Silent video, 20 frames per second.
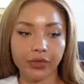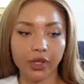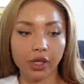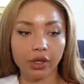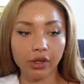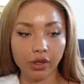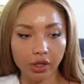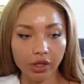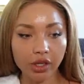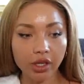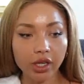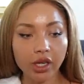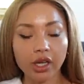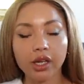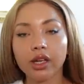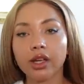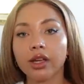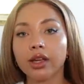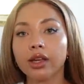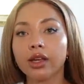look
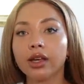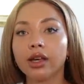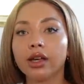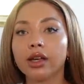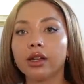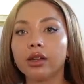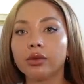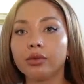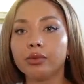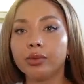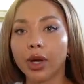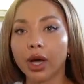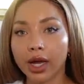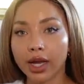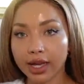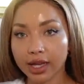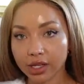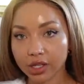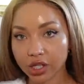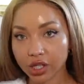but it